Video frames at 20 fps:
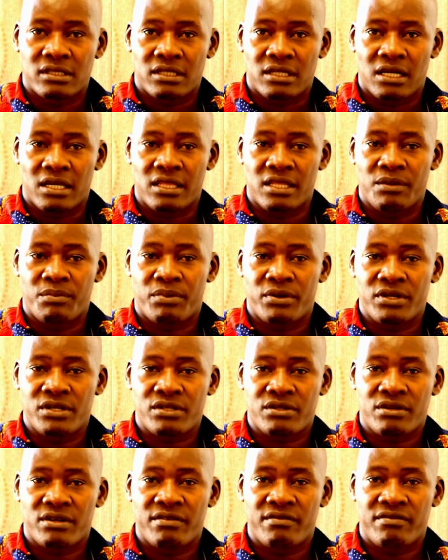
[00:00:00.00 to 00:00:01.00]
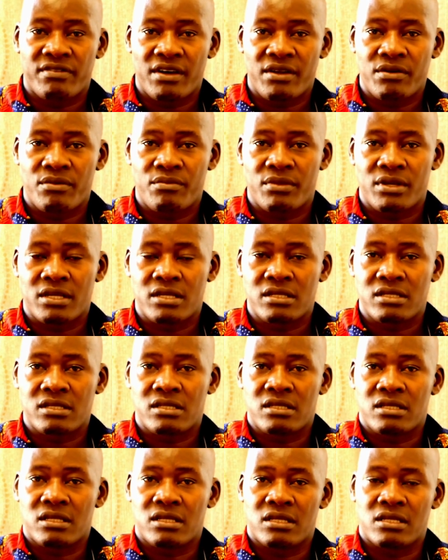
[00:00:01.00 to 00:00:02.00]
the political
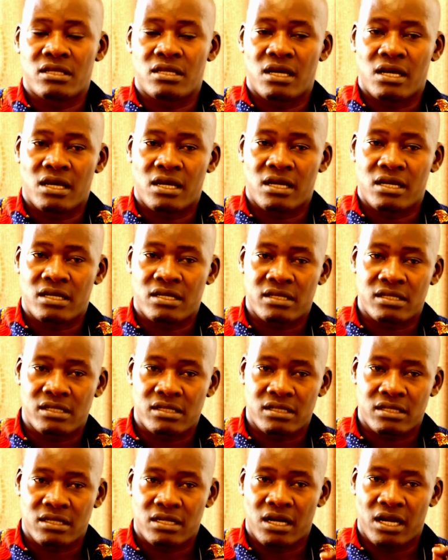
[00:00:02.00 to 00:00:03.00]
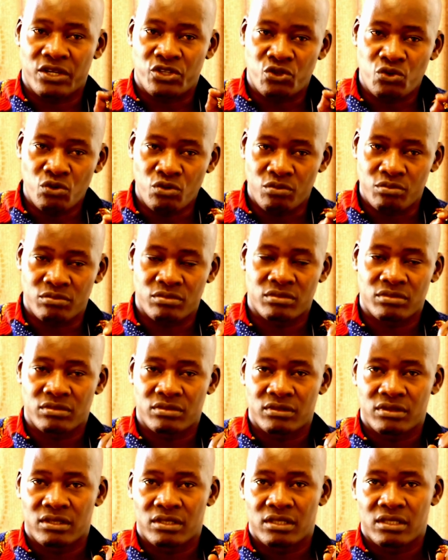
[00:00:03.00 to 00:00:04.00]
environment in Khartoum
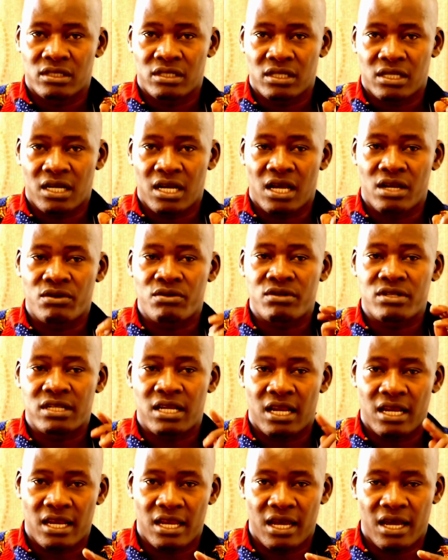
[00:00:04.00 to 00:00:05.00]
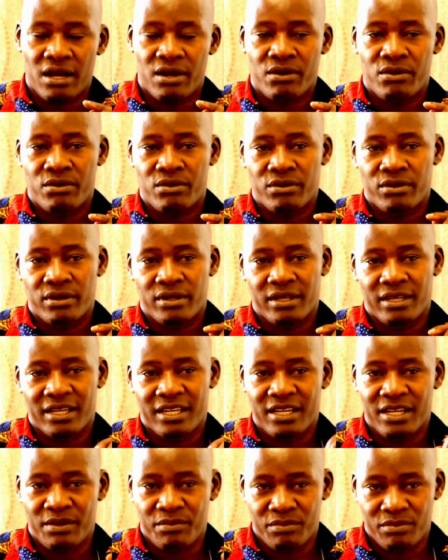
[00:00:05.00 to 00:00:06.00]
cannot allow
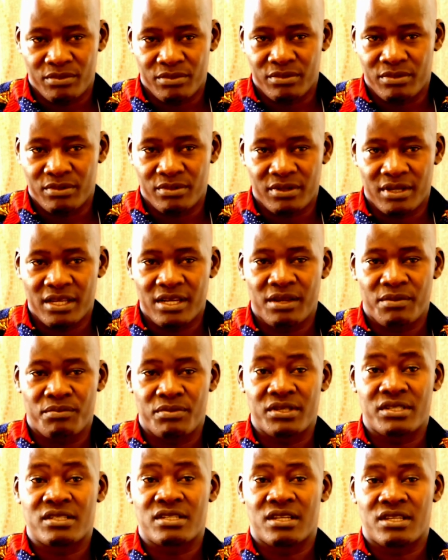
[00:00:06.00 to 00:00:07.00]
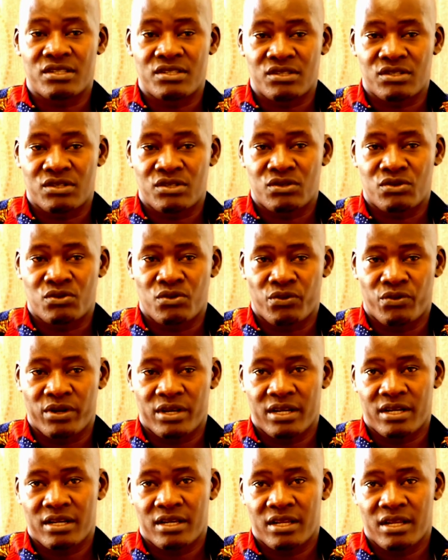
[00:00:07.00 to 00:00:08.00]
any business to
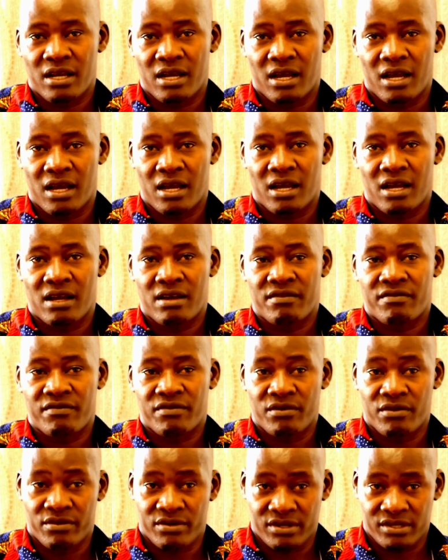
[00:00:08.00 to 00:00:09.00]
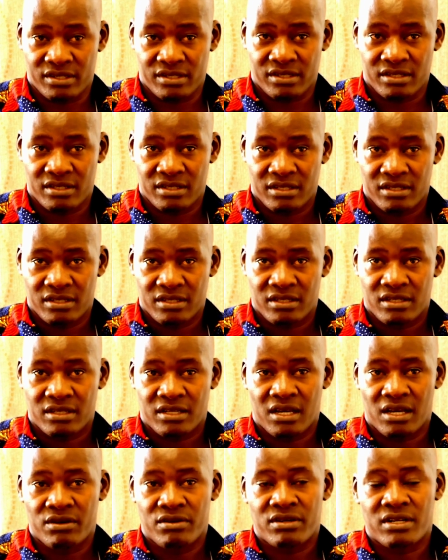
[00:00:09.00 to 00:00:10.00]
really flourish.
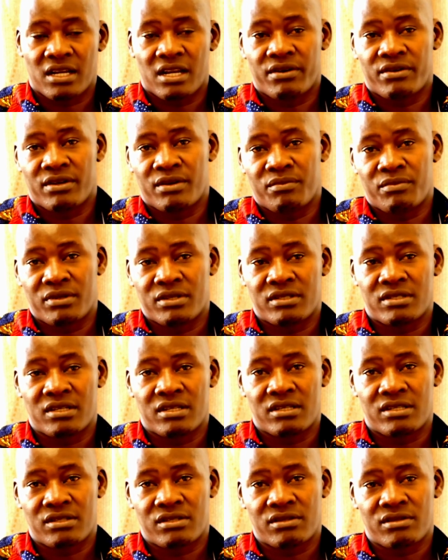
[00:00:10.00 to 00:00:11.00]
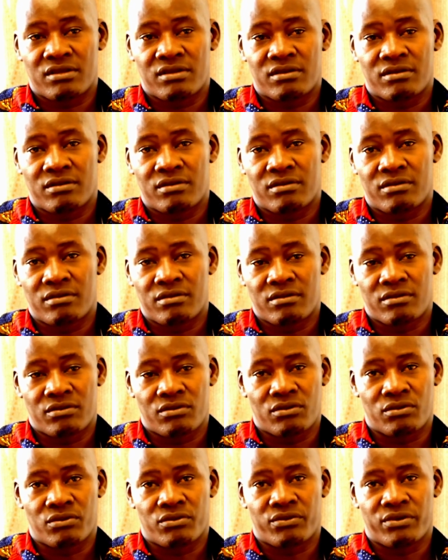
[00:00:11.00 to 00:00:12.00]
Cannot allow any business
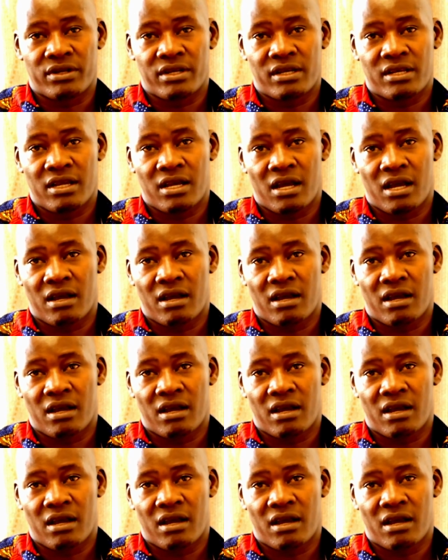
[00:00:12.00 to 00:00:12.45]
to really